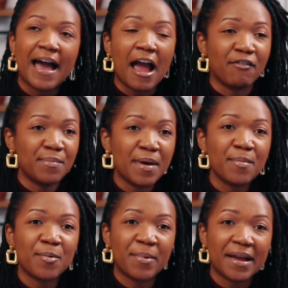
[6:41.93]
I
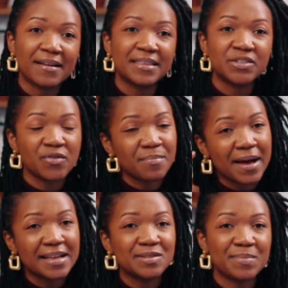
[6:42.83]
remember where this
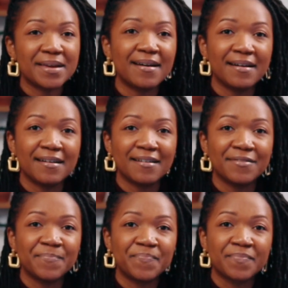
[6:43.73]
reminds me of,